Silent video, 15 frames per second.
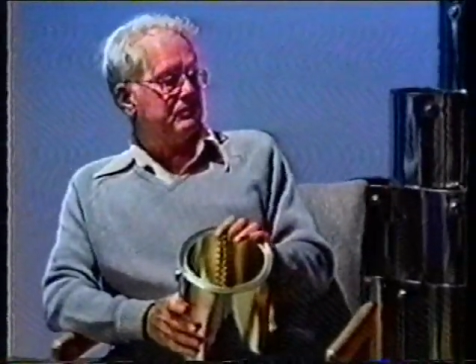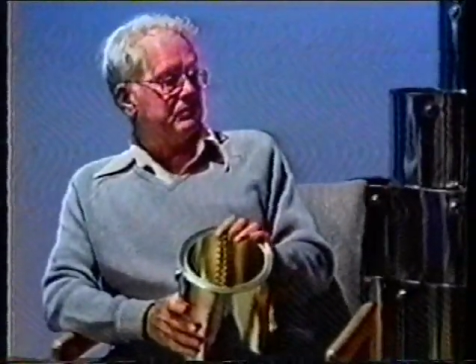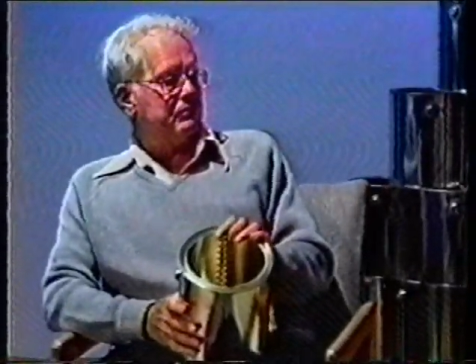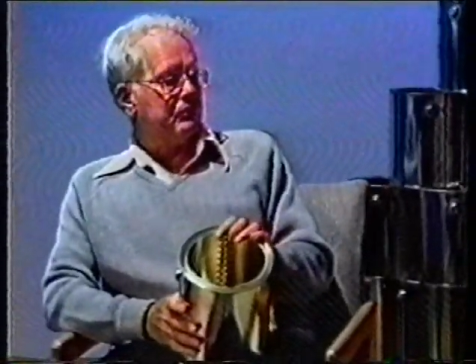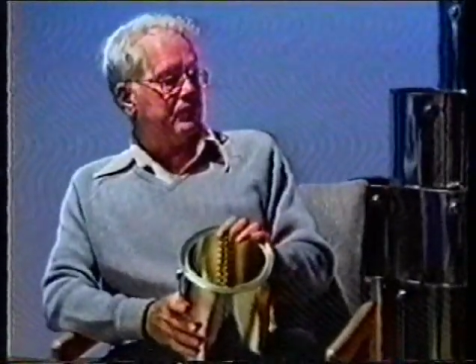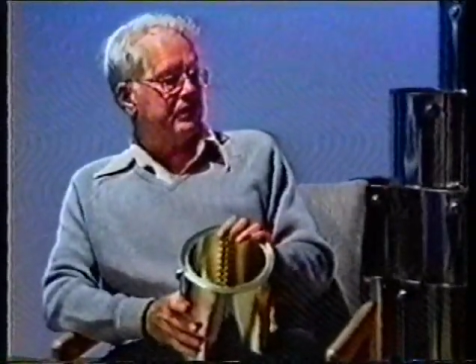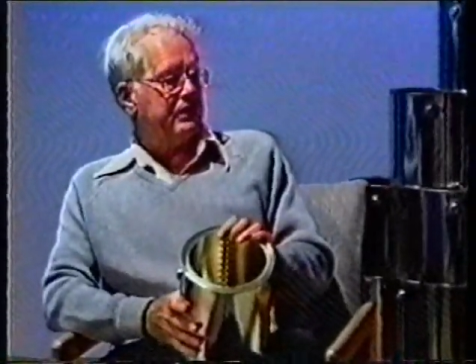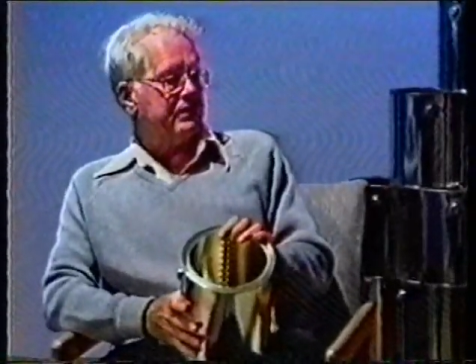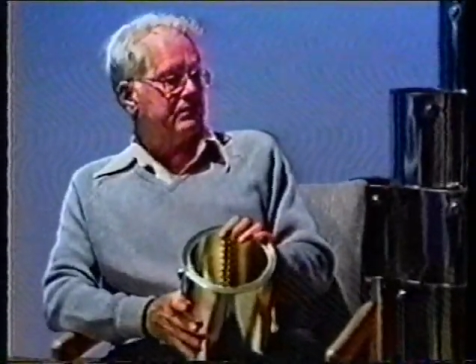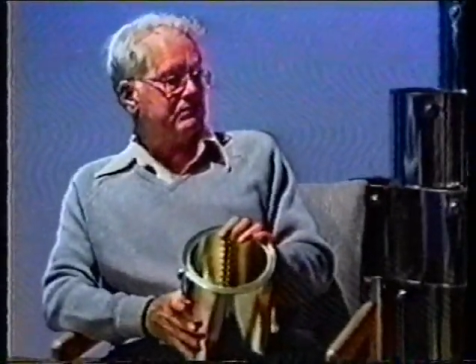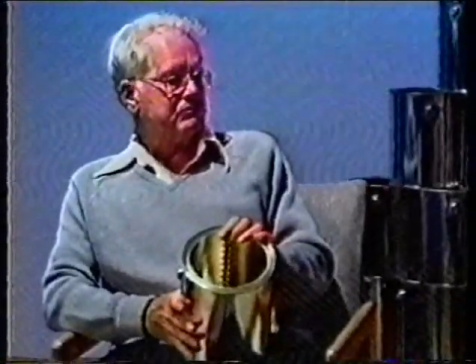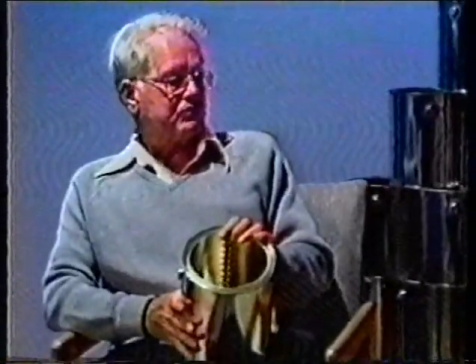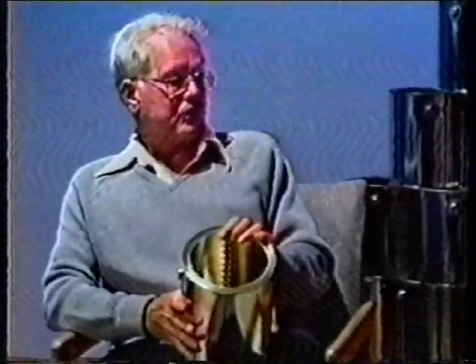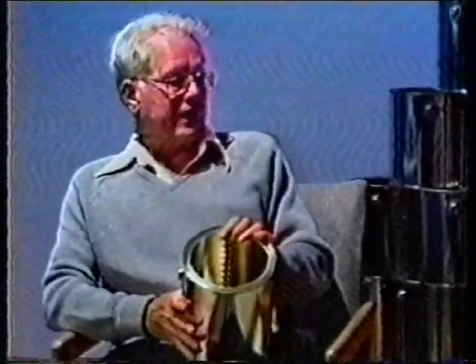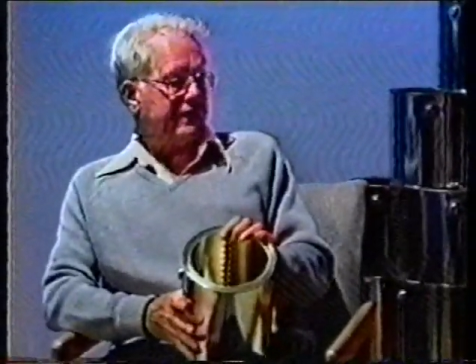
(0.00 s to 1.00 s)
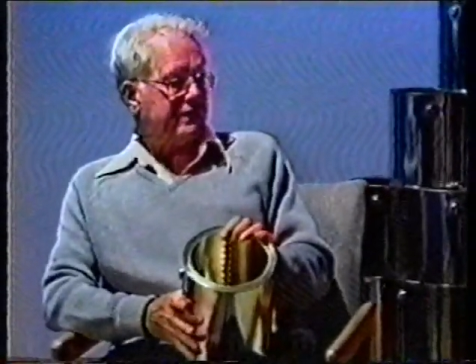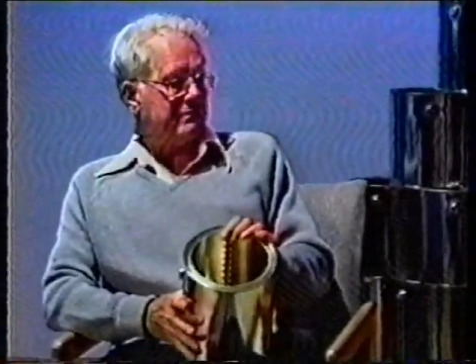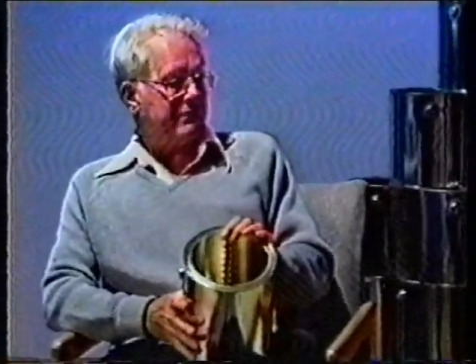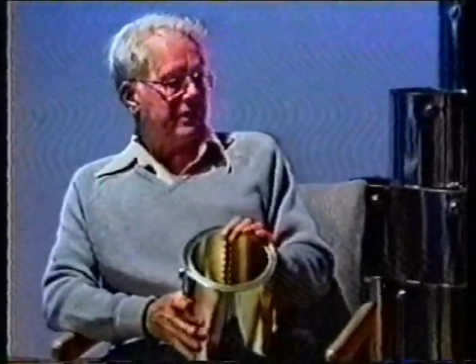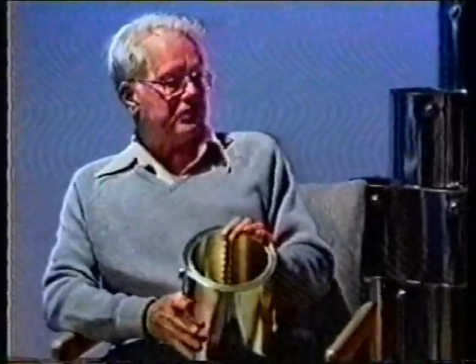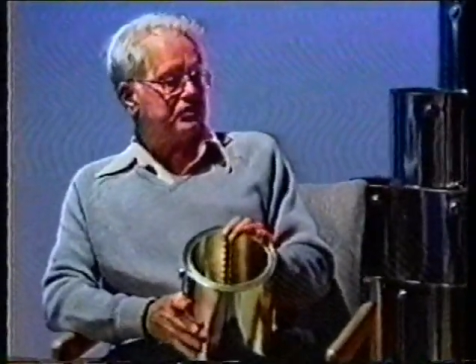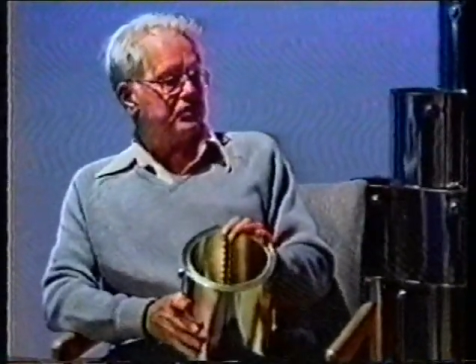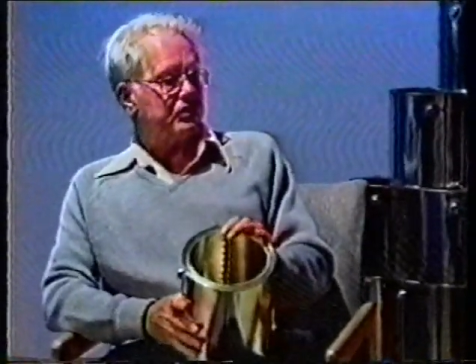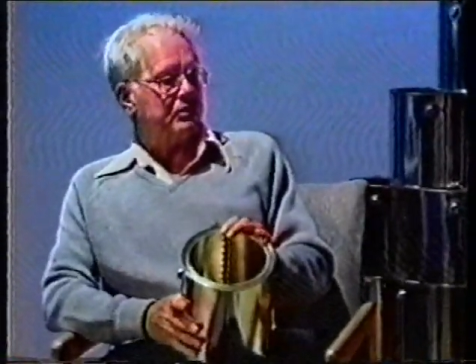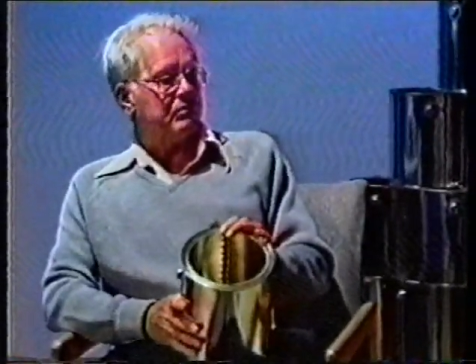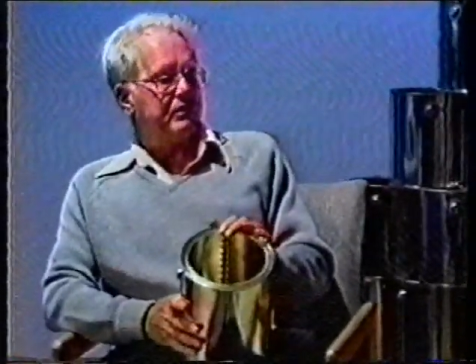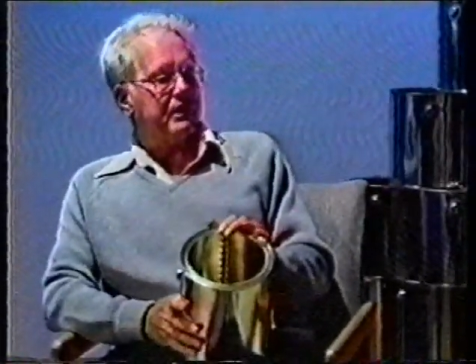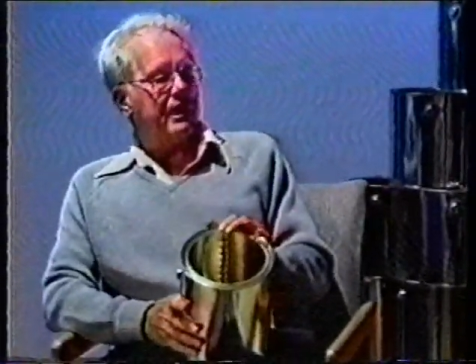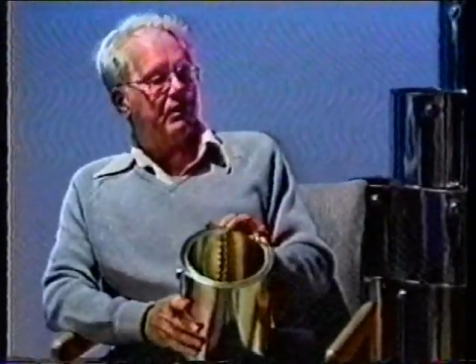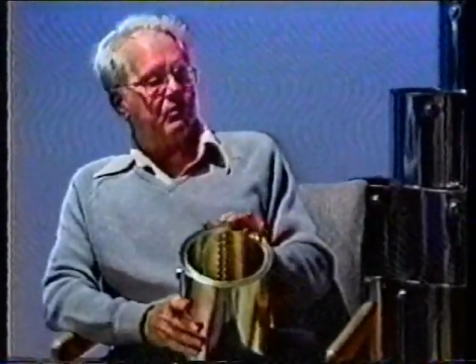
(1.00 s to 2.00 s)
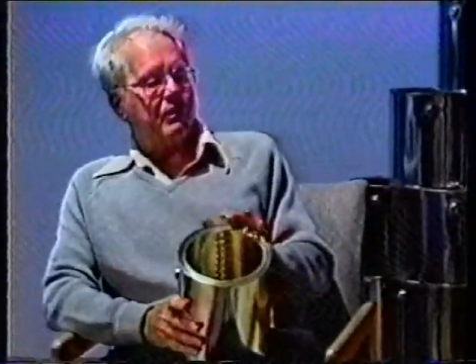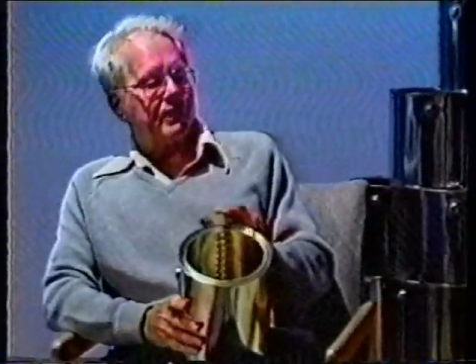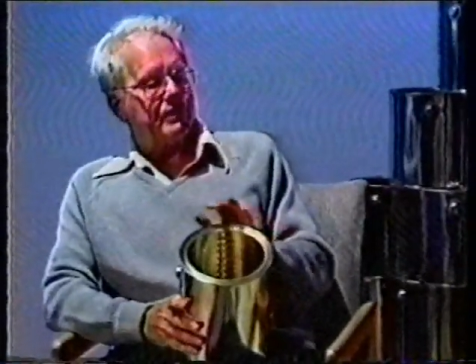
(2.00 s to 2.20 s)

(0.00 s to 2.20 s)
We tried to make sure we got one